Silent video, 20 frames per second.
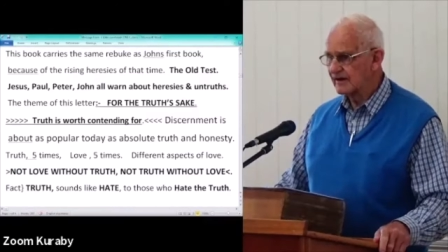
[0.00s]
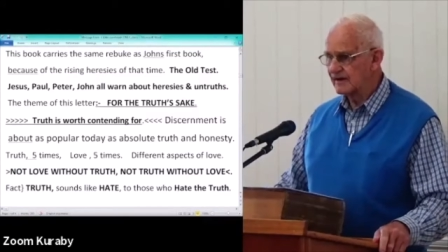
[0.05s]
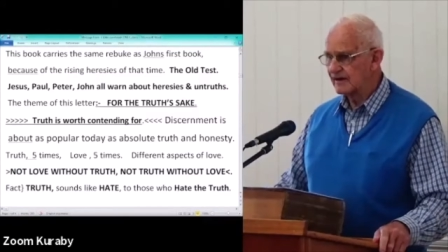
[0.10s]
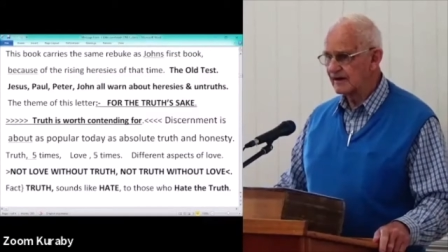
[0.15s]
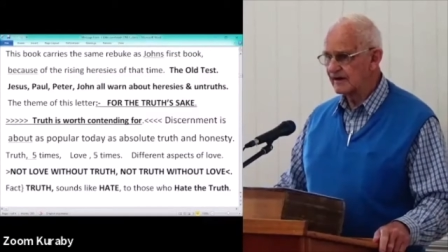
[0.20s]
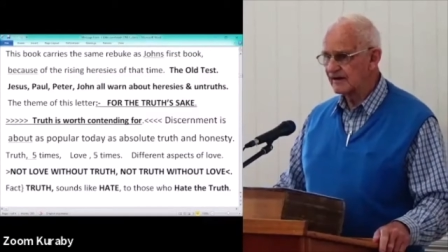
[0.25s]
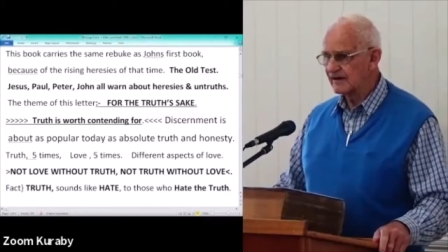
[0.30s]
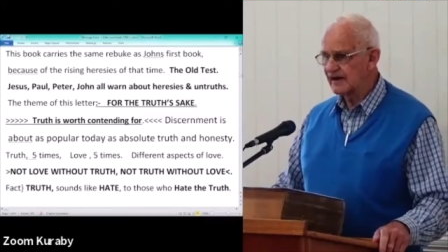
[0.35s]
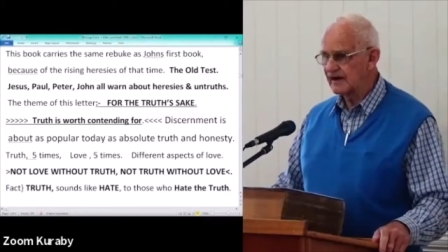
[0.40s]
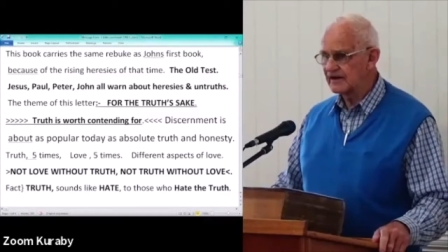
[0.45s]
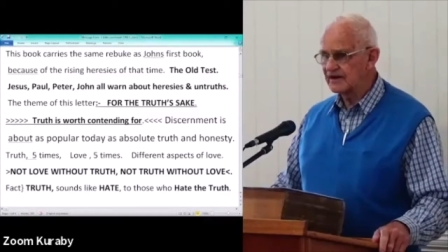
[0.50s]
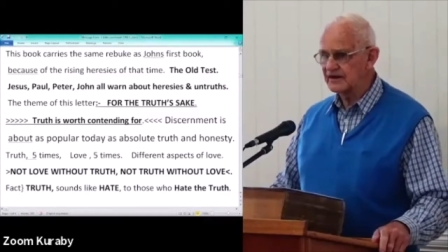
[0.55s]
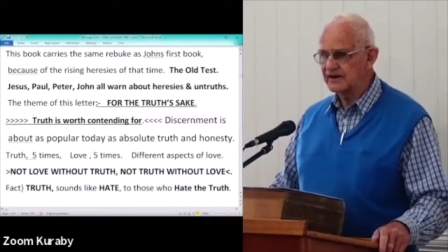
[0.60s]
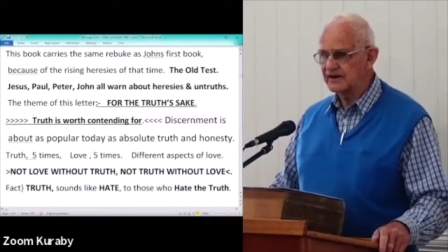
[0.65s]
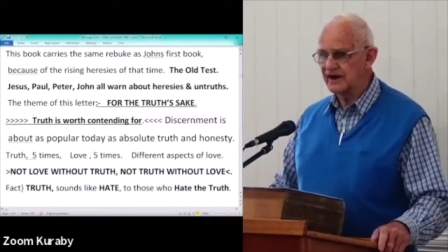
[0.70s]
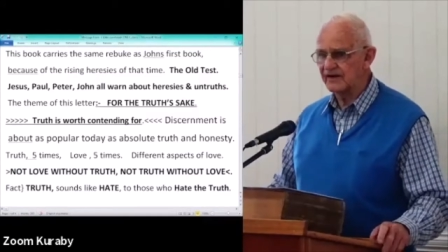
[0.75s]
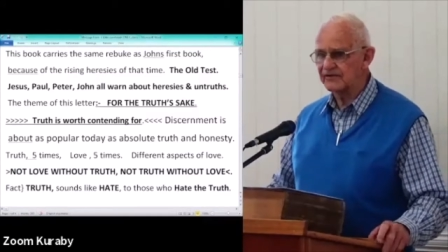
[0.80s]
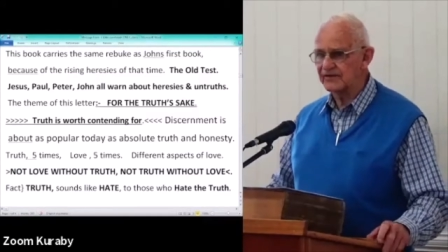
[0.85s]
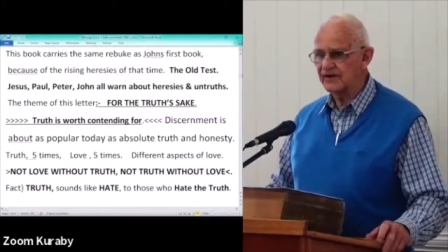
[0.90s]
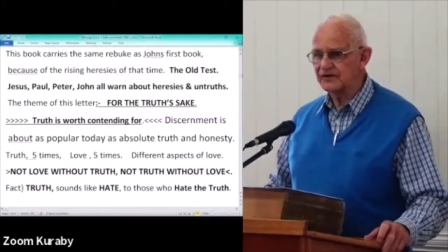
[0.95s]
They didn't have
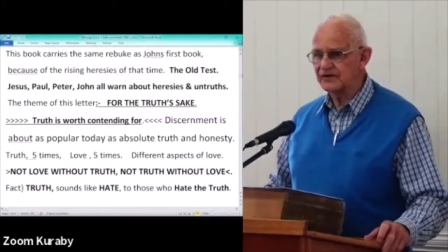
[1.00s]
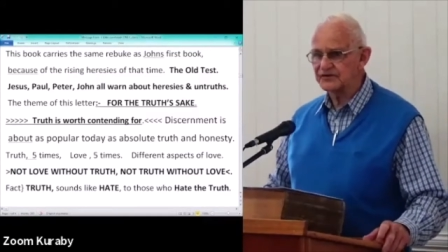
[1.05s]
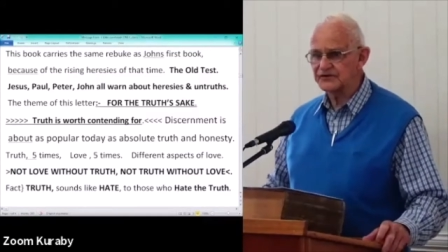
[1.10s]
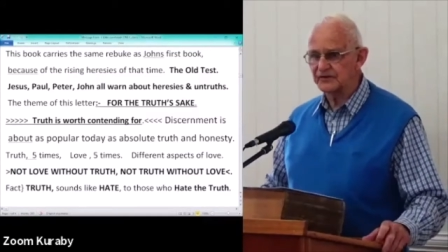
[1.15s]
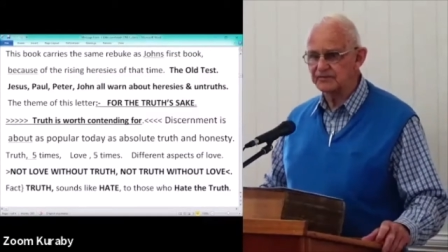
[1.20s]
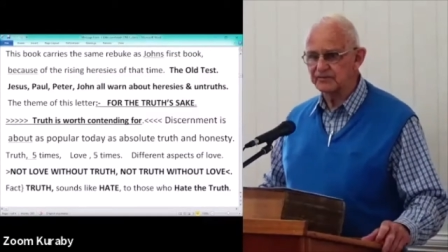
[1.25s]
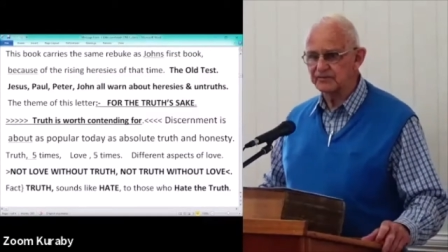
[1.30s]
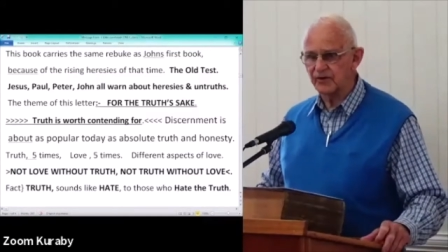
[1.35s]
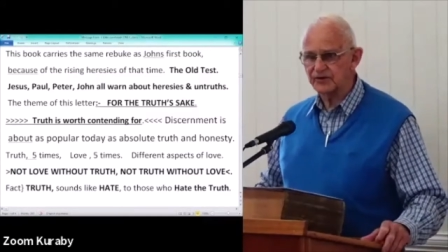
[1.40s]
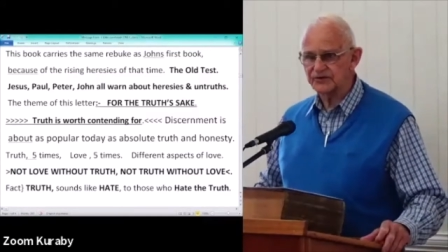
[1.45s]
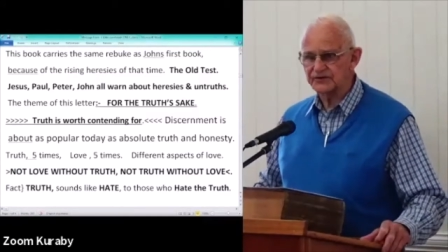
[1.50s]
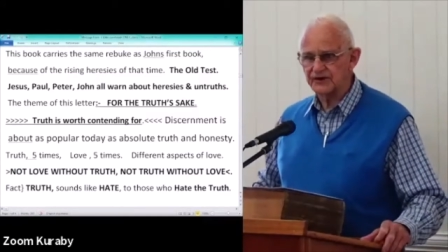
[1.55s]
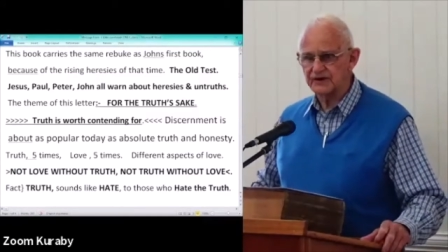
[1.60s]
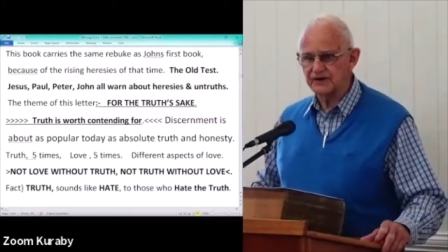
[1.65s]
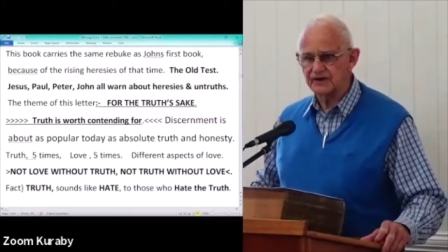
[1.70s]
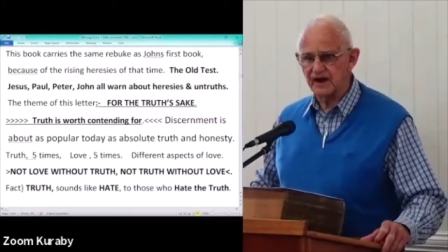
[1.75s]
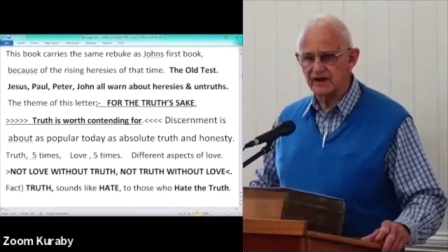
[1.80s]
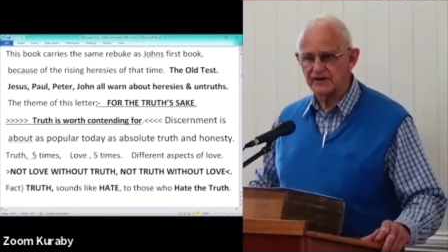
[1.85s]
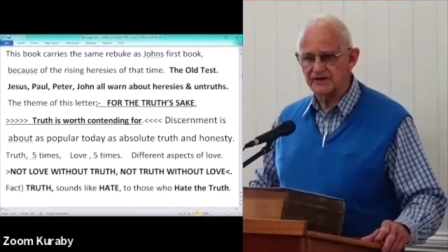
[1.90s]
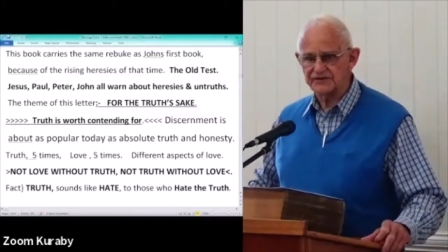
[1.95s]
lots of books in
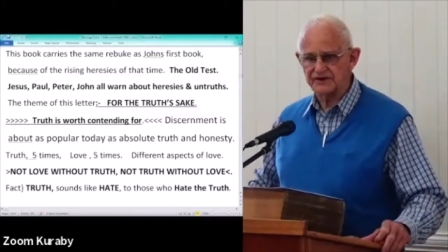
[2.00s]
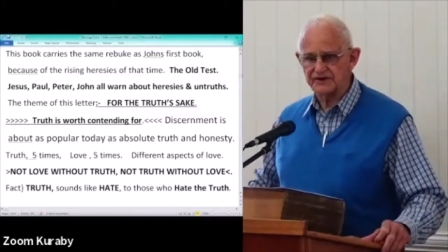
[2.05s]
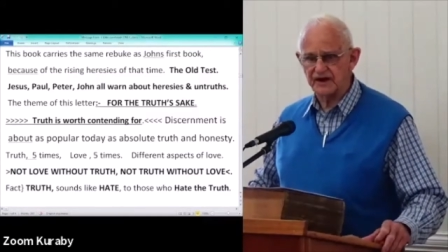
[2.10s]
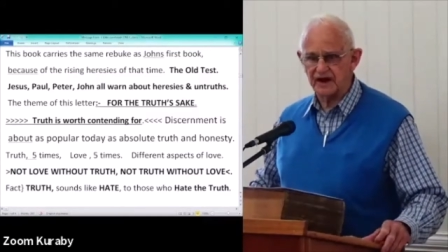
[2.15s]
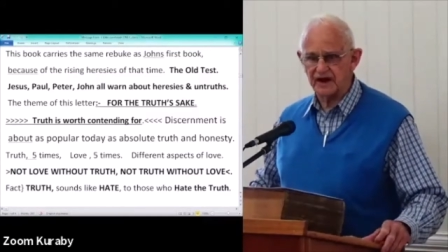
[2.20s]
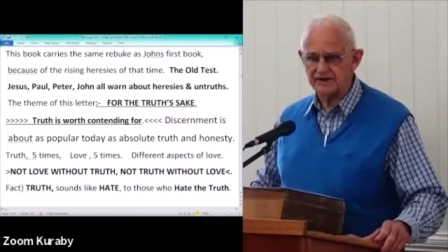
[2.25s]
those days.